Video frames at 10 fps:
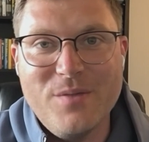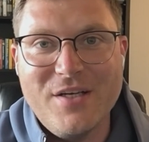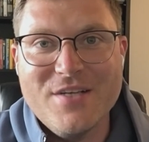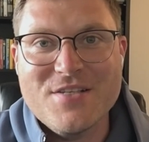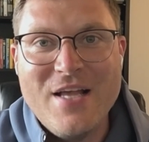
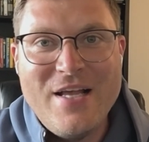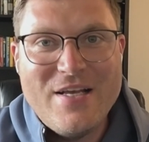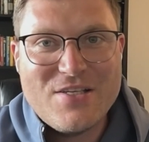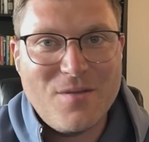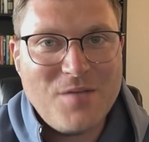because
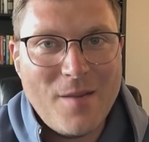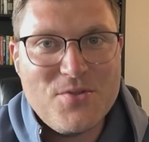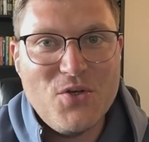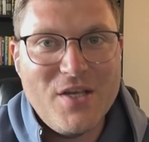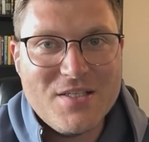
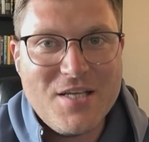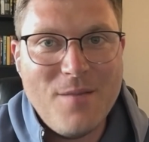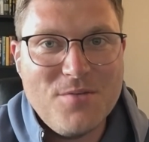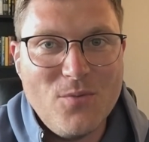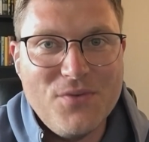sometimes you get
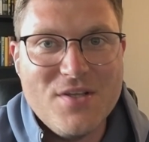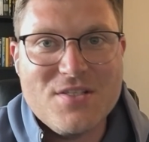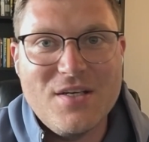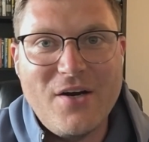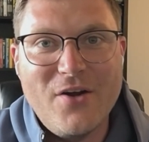tempted with these
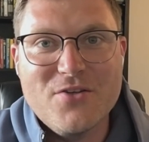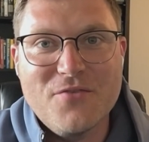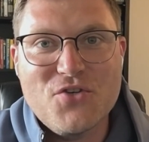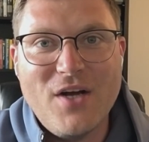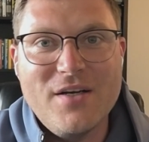scenarios
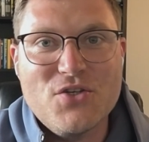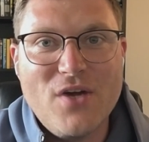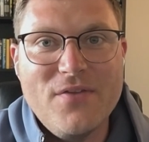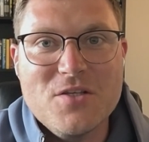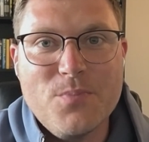of trying to
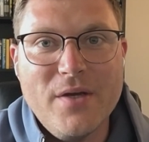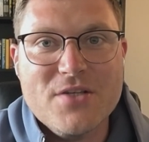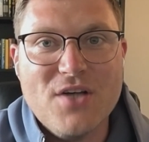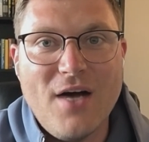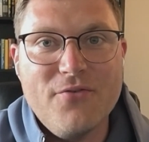trade these
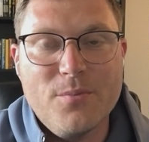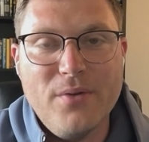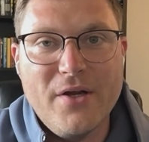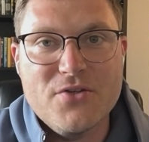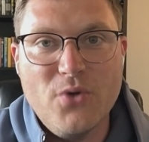picks off for
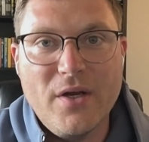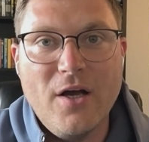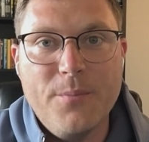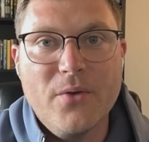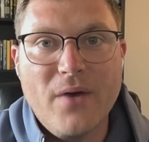players who can
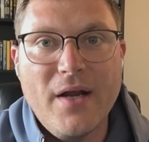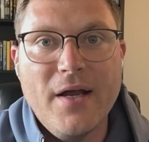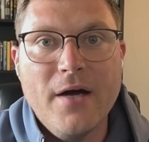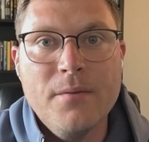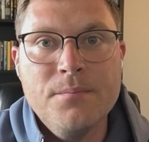help you right now.